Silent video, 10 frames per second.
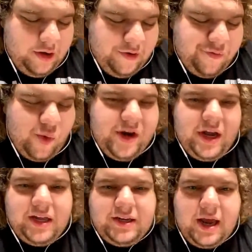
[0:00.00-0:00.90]
If we
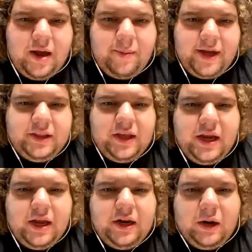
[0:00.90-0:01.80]
got time at
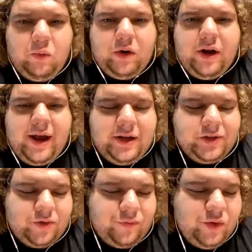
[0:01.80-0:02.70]
the end, I want to
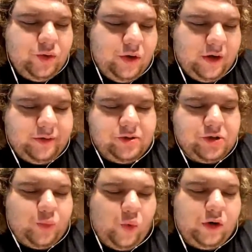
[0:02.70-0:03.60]
ask a few,
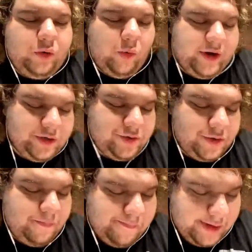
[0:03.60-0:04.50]
just one
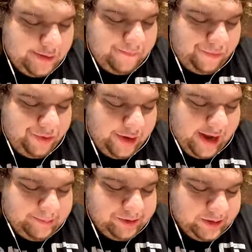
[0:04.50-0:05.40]
question. But
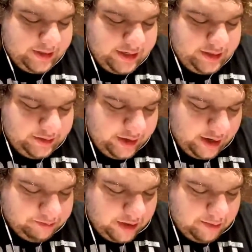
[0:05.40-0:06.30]
App State,
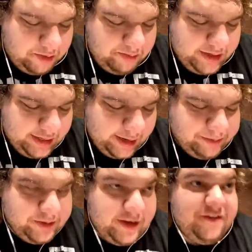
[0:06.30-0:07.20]
yeah, I'm a big
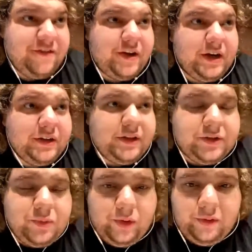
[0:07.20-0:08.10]
App State fan in
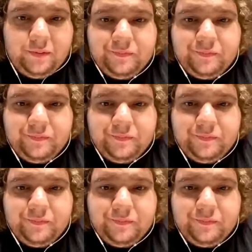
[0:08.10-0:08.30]
this one.